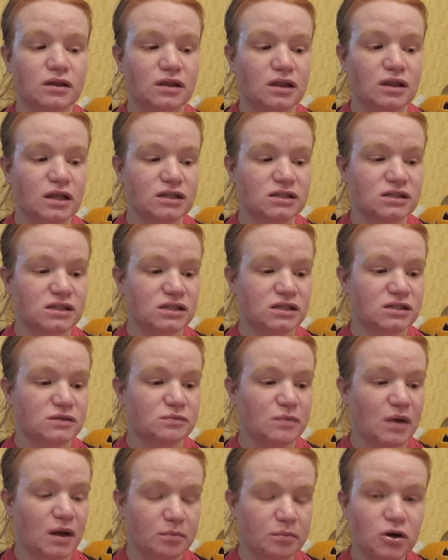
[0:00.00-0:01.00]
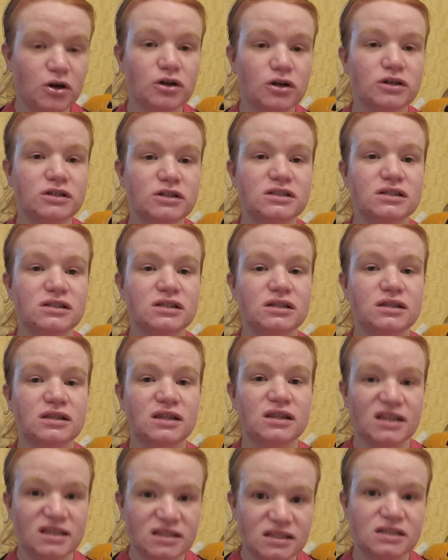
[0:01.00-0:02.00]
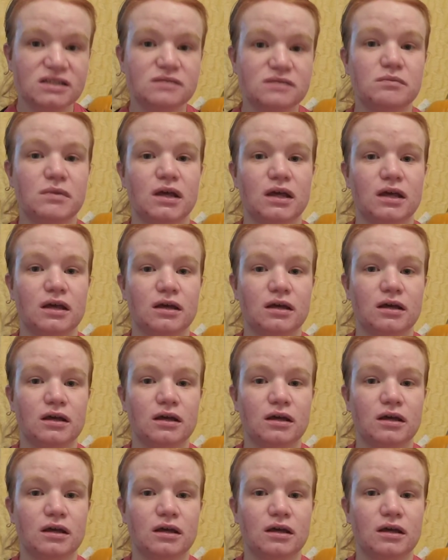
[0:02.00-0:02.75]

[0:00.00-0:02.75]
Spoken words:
is my purse. This is me.